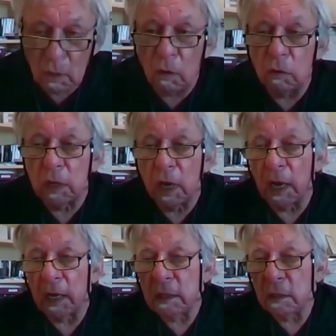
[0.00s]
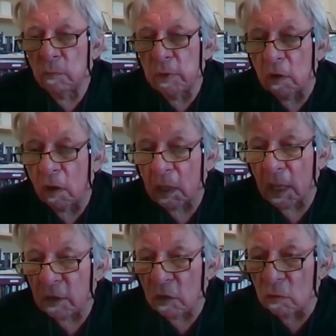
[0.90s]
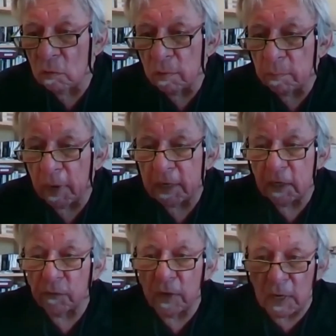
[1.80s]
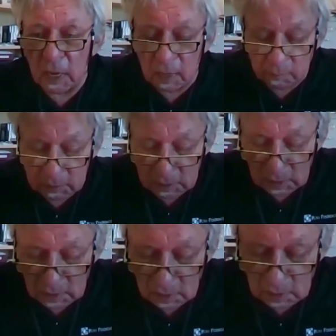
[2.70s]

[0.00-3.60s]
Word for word: O oh God, we call on you by different names,